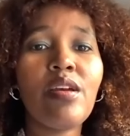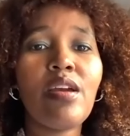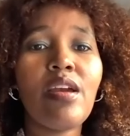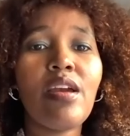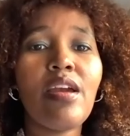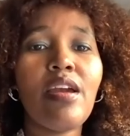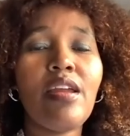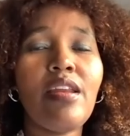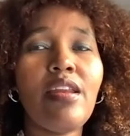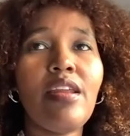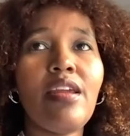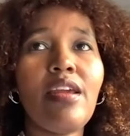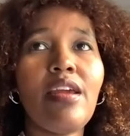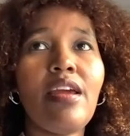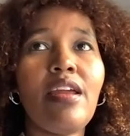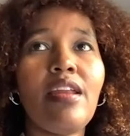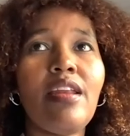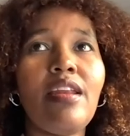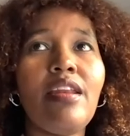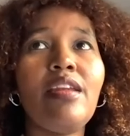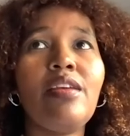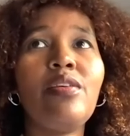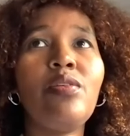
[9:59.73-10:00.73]
and
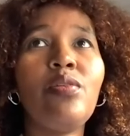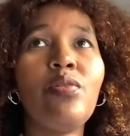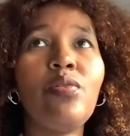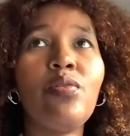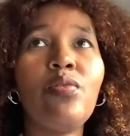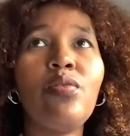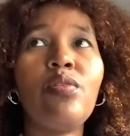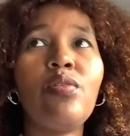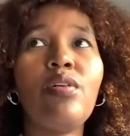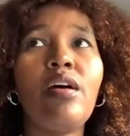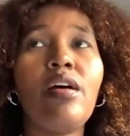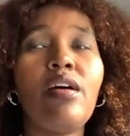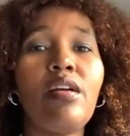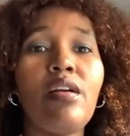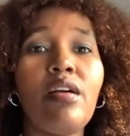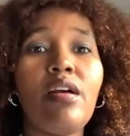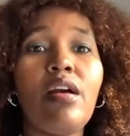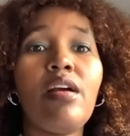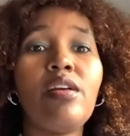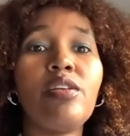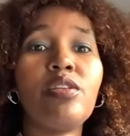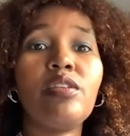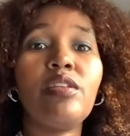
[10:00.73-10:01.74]
you
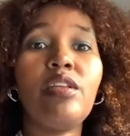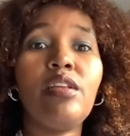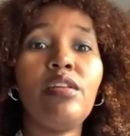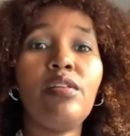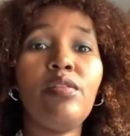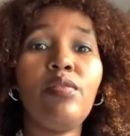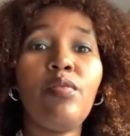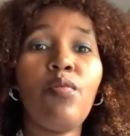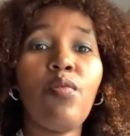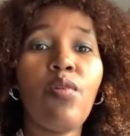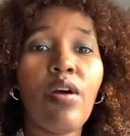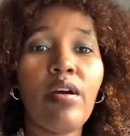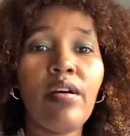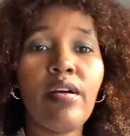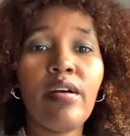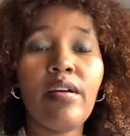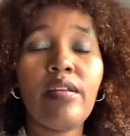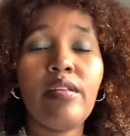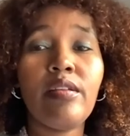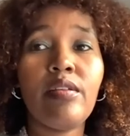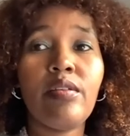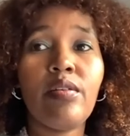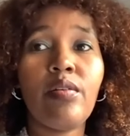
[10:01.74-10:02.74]
actually
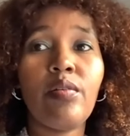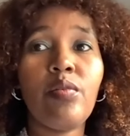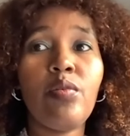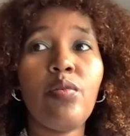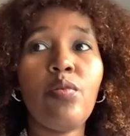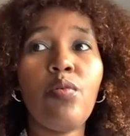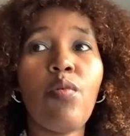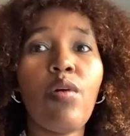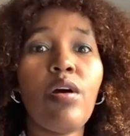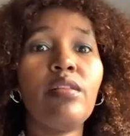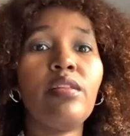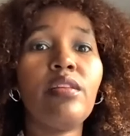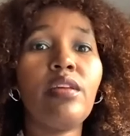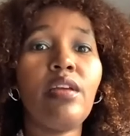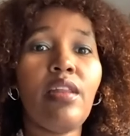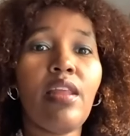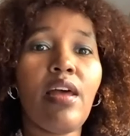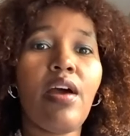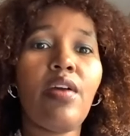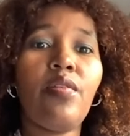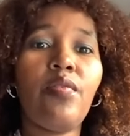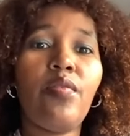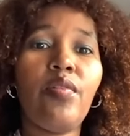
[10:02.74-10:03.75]
you won the
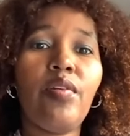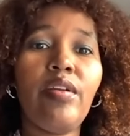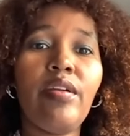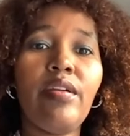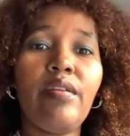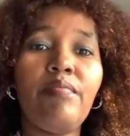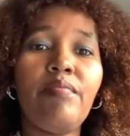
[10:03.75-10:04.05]
lottery.